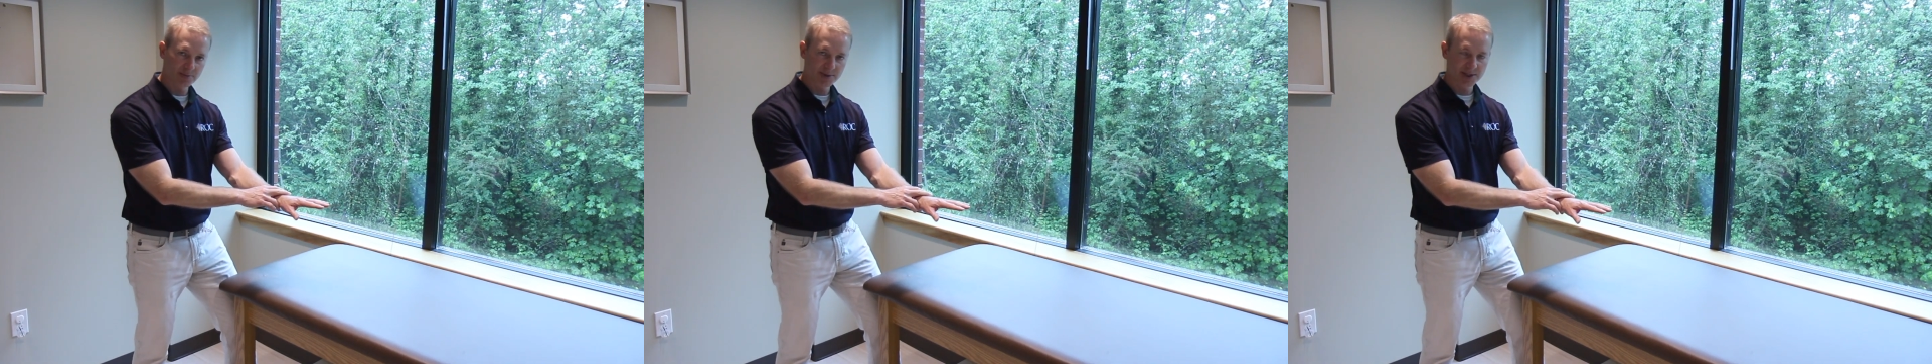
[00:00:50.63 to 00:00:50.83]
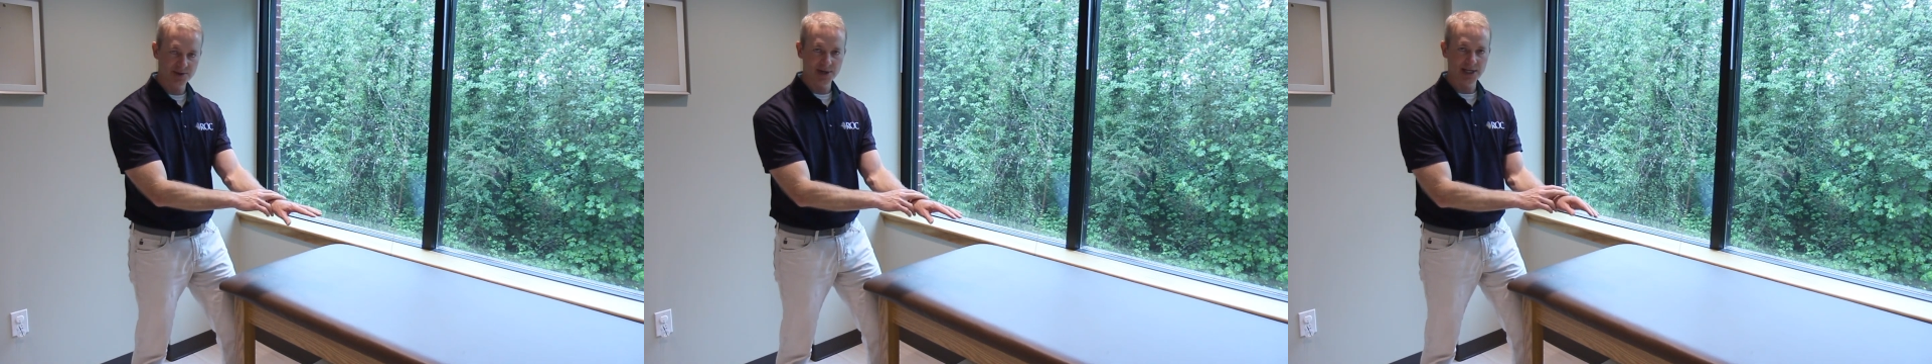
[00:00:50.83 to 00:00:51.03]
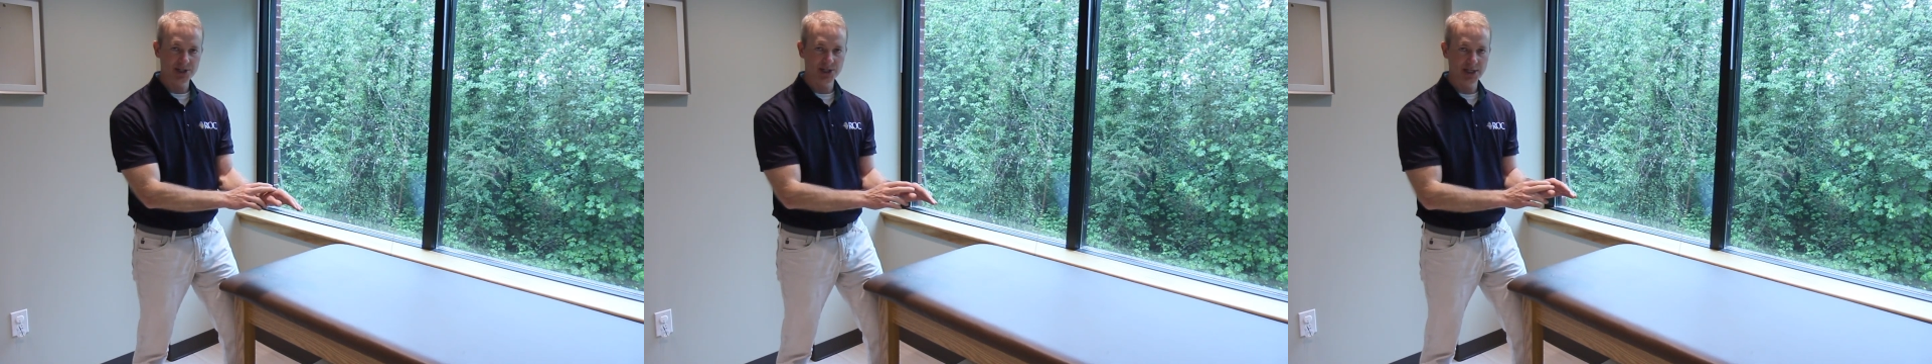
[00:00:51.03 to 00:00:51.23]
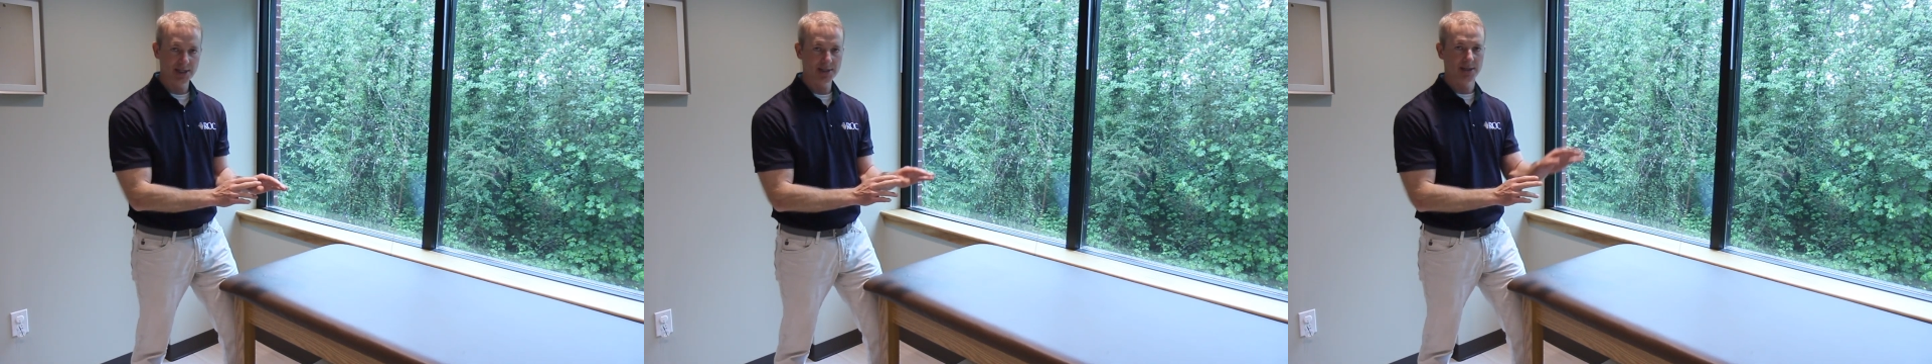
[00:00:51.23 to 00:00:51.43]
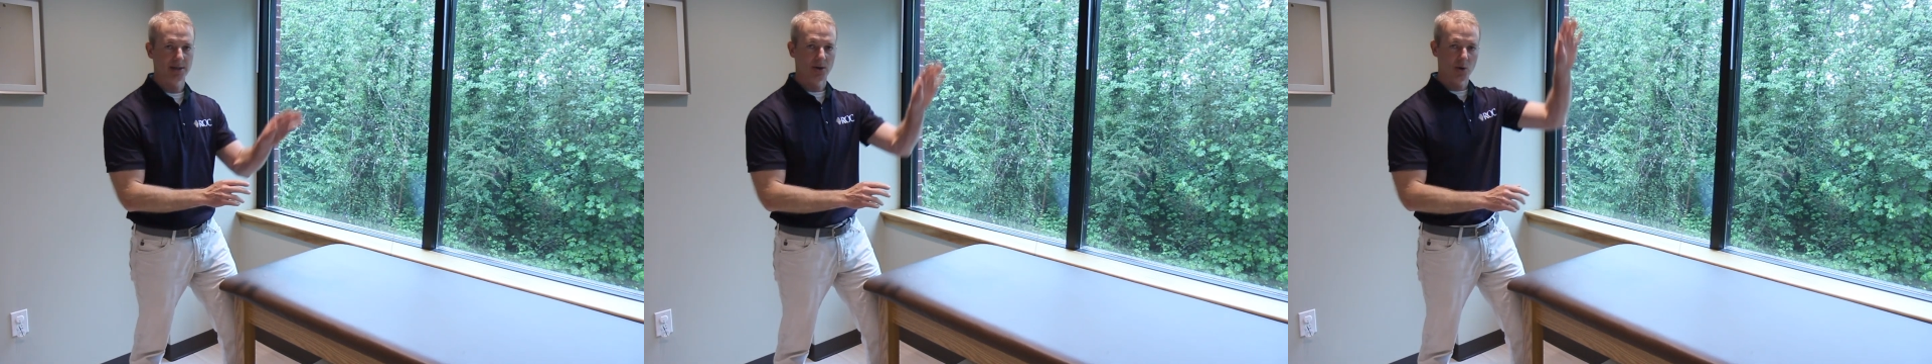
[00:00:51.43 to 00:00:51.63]
stretching
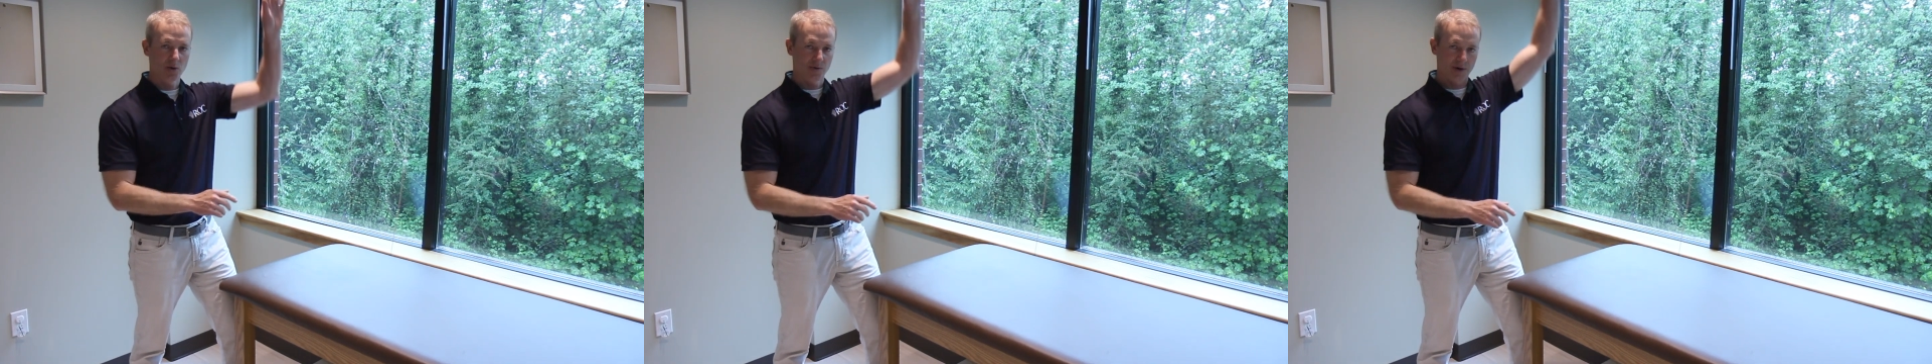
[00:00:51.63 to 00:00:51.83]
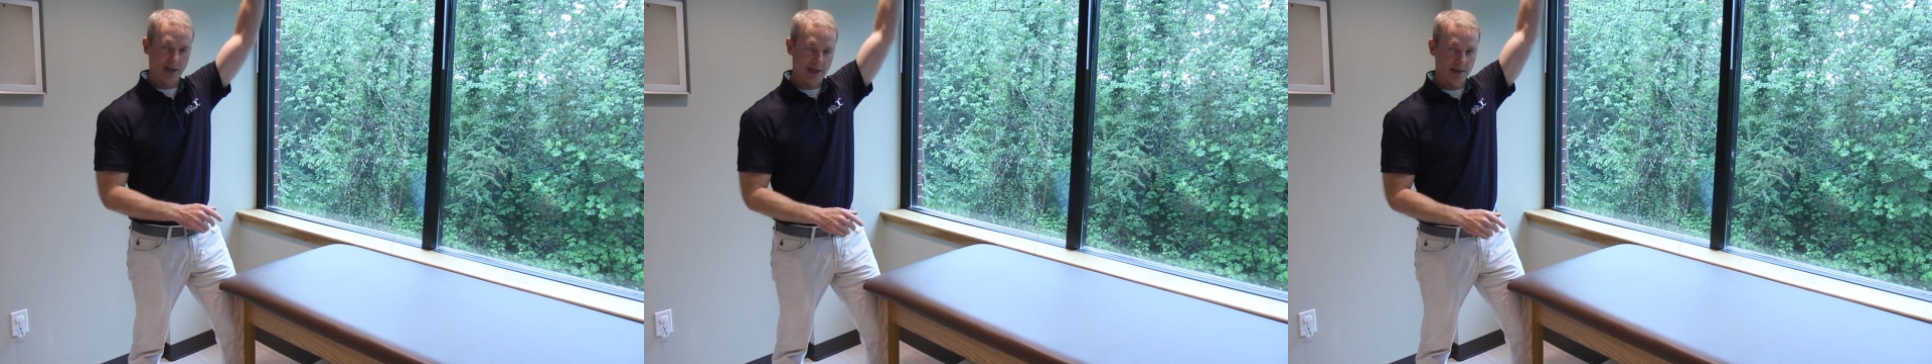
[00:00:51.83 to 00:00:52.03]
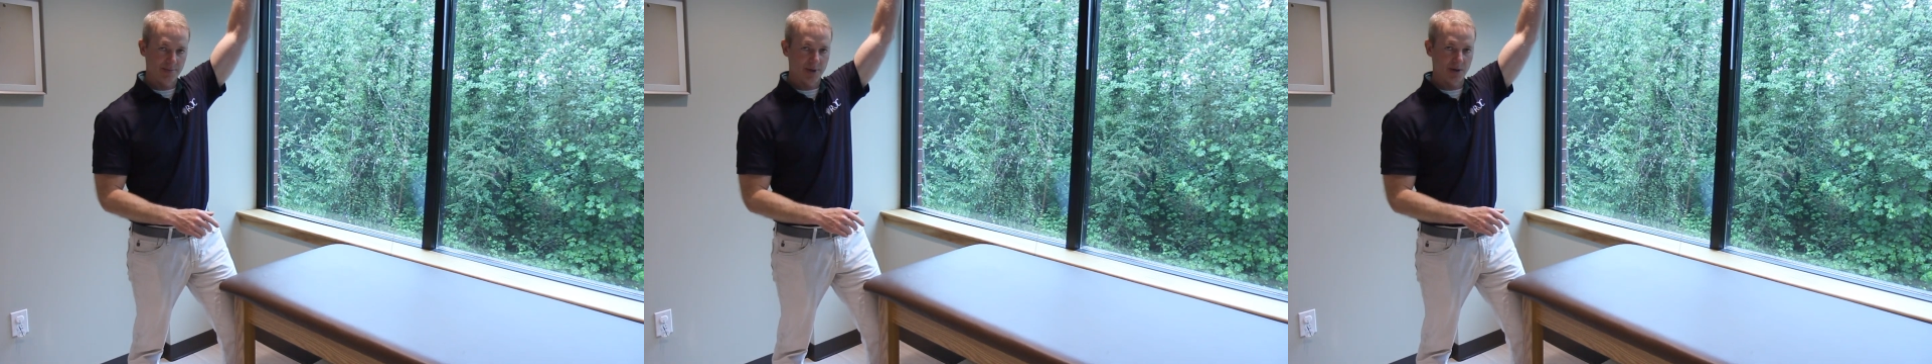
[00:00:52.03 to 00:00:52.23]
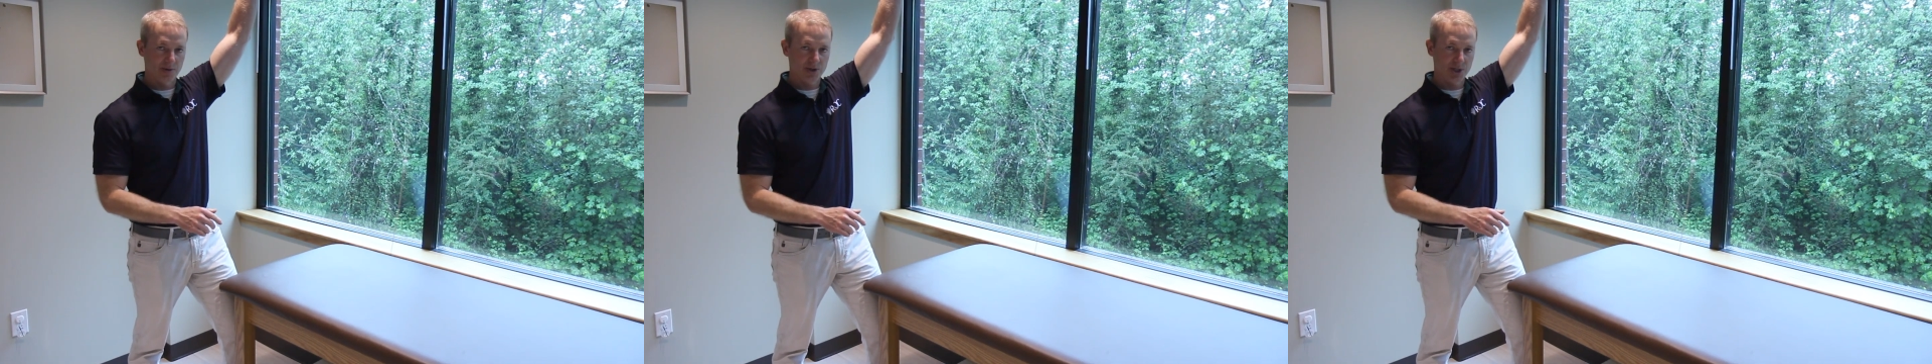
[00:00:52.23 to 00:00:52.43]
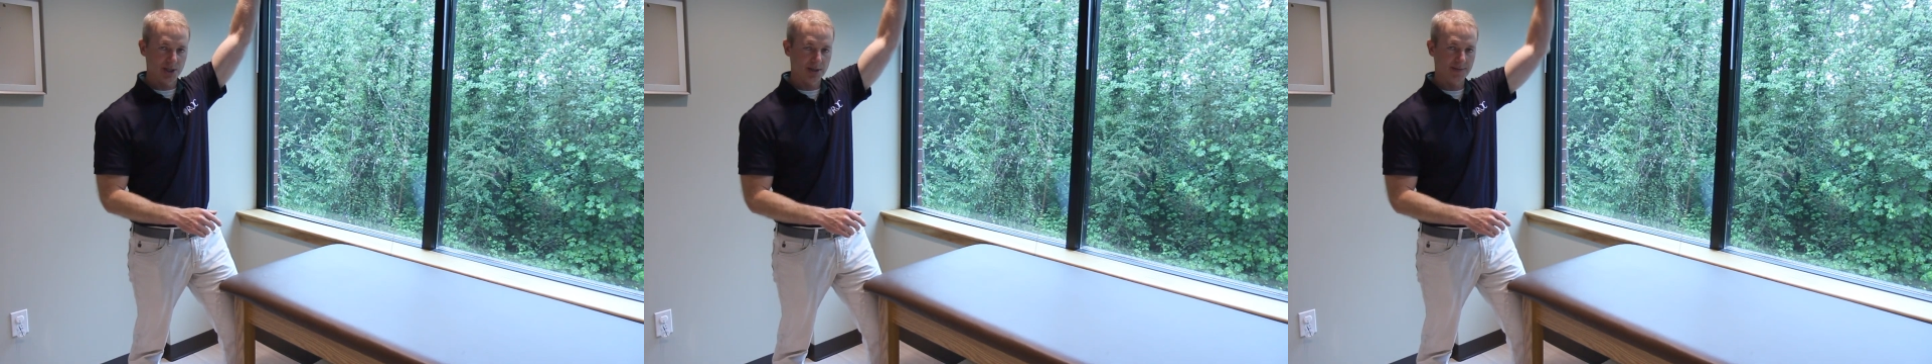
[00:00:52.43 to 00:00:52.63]
to the overhead
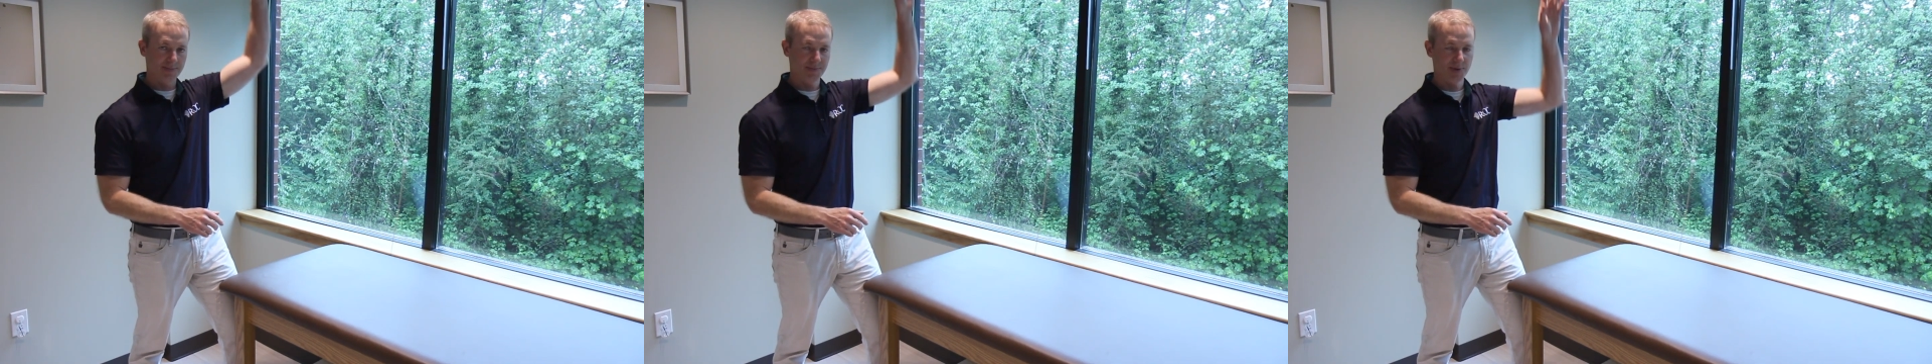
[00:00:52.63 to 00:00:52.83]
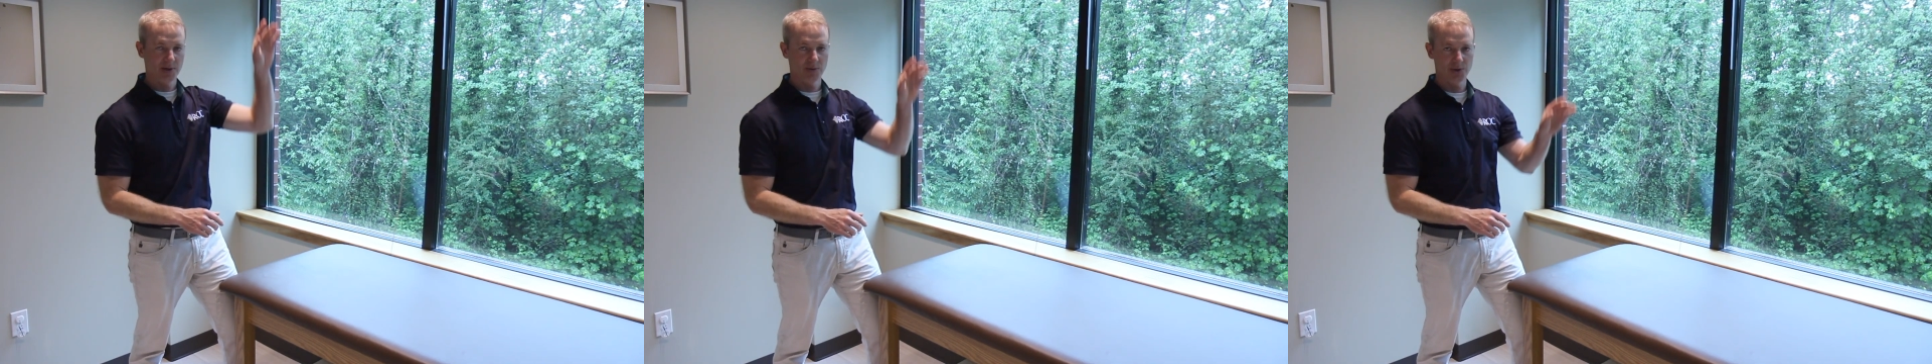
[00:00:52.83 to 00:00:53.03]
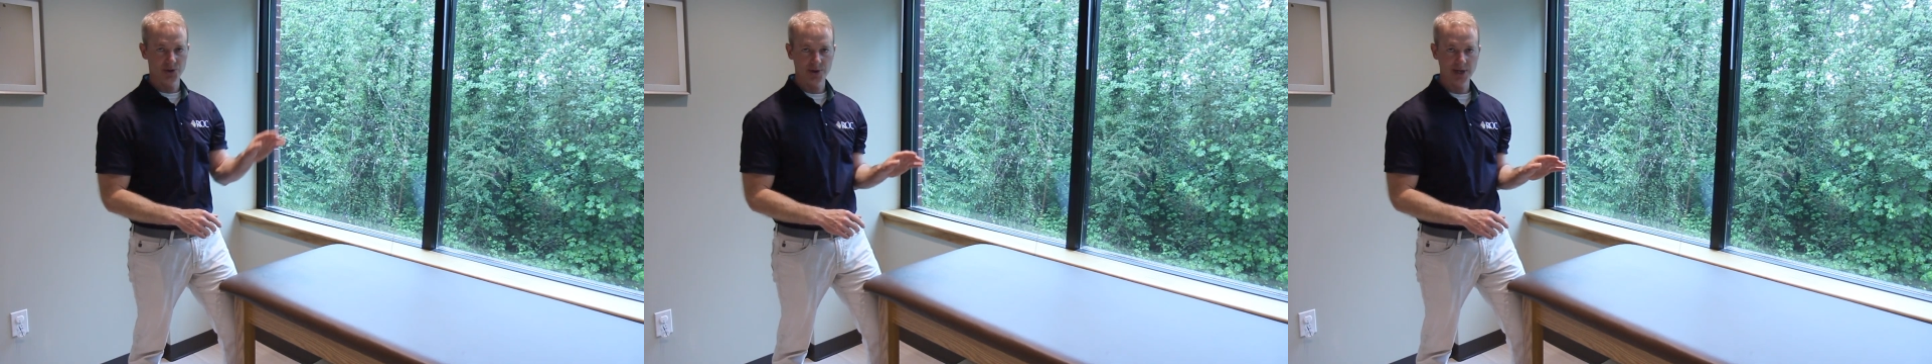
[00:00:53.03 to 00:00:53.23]
motion. We're